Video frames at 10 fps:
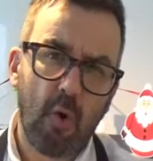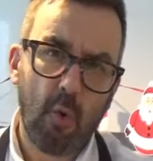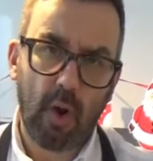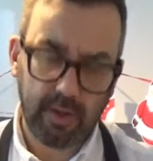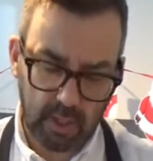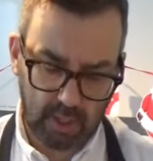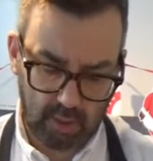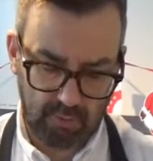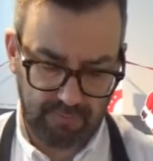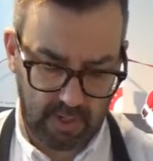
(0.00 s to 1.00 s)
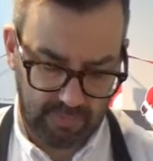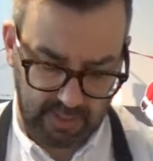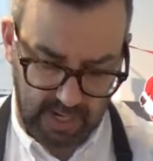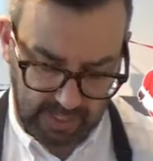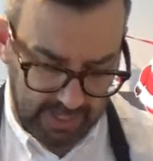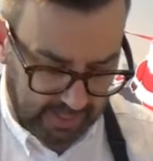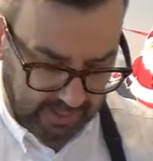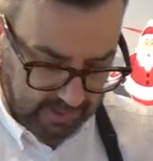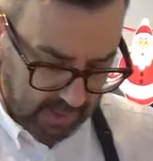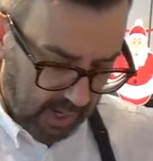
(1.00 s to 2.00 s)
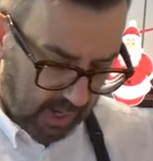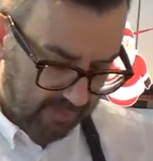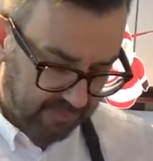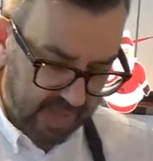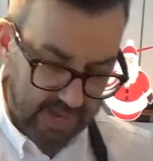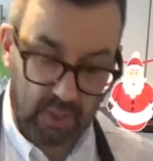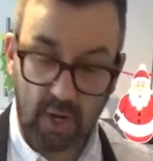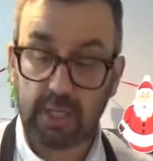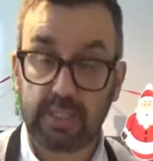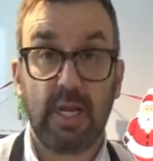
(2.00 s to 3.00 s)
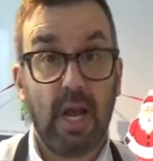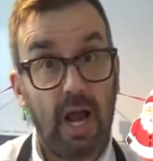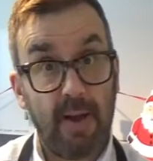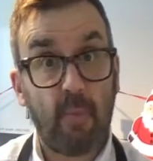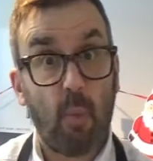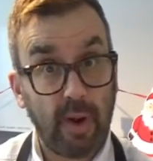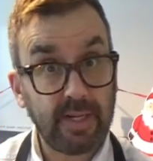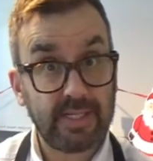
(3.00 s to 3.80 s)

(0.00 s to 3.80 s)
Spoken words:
1 clove of garlic. I've then got 1